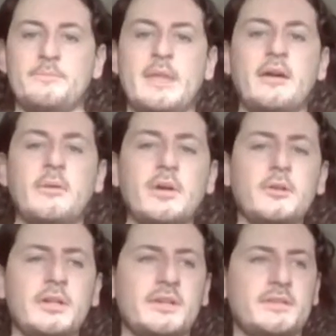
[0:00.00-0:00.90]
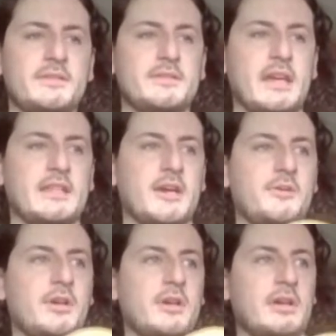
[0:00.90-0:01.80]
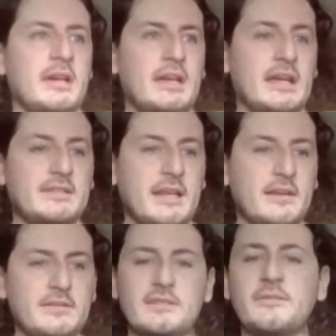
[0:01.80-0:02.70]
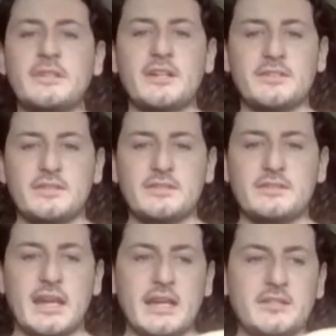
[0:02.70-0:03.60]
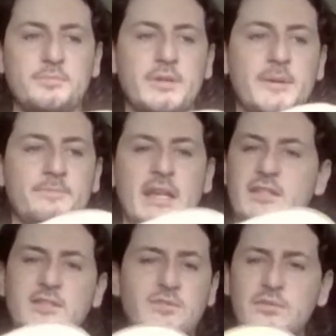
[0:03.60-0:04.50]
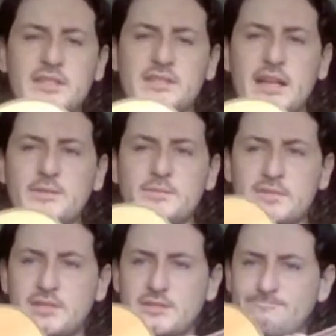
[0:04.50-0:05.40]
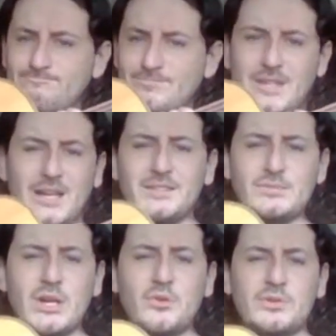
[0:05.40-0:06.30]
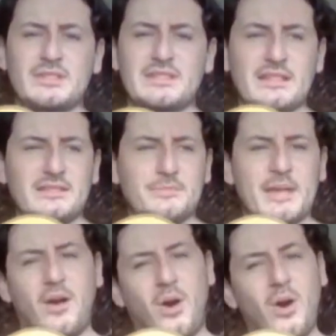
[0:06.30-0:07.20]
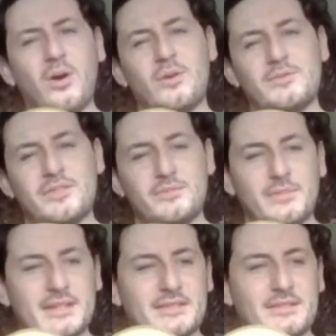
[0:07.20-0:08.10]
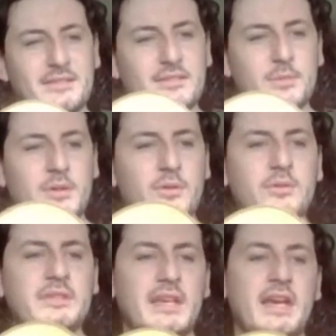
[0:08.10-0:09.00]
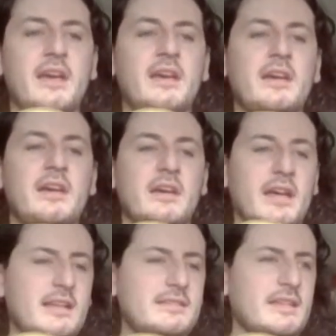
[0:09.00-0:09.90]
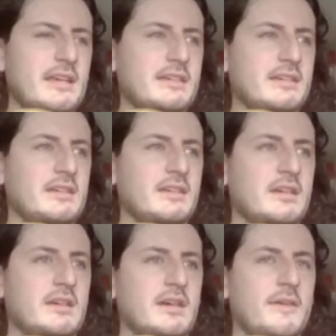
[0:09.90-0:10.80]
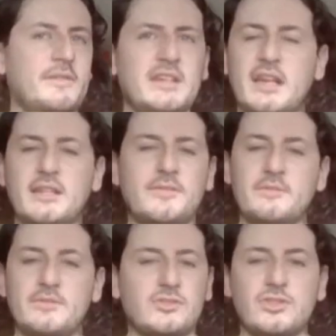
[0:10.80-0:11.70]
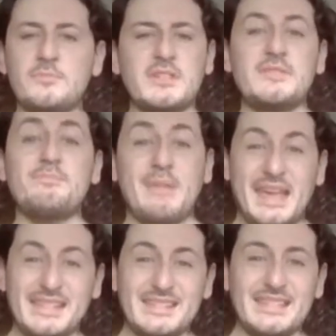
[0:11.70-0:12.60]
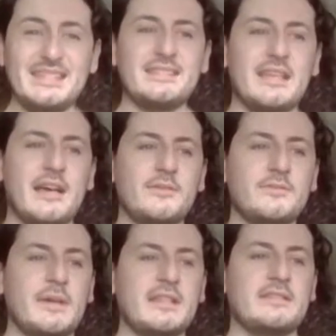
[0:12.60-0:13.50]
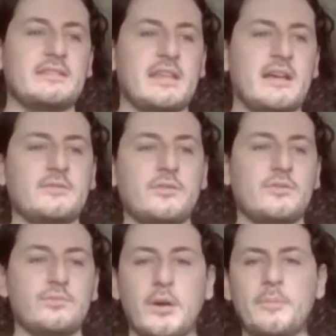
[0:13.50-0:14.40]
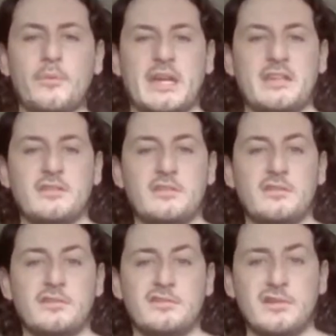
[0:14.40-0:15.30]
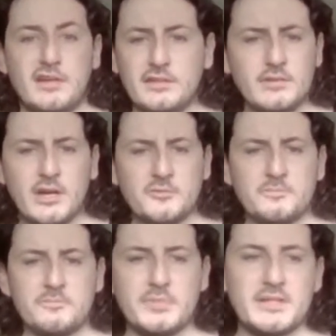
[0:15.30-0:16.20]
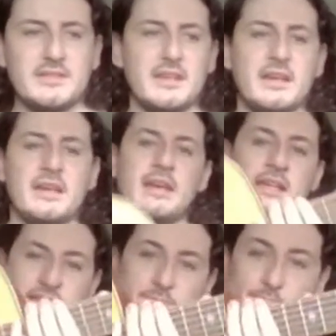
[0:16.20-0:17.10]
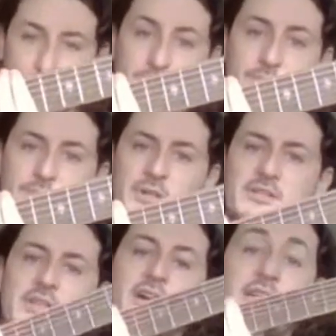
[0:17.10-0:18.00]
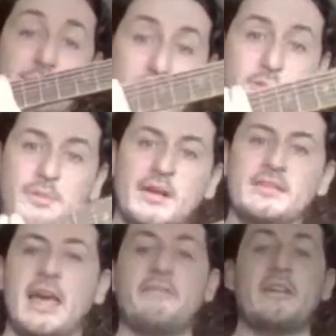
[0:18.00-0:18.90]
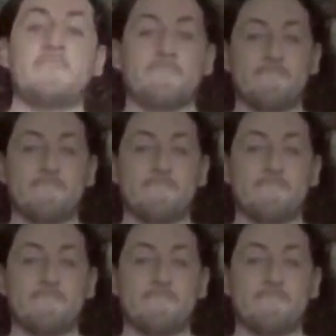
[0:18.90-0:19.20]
Now I will say though, it sounds lovely on stage, but it sort of sounds, I don't know, it sounds a bit odd when you're recording it. That's like, I think kind of a too much bassy sound, make it sound all rubbery. I don't know, but it's a beautiful guitar and I'm very proud to have it.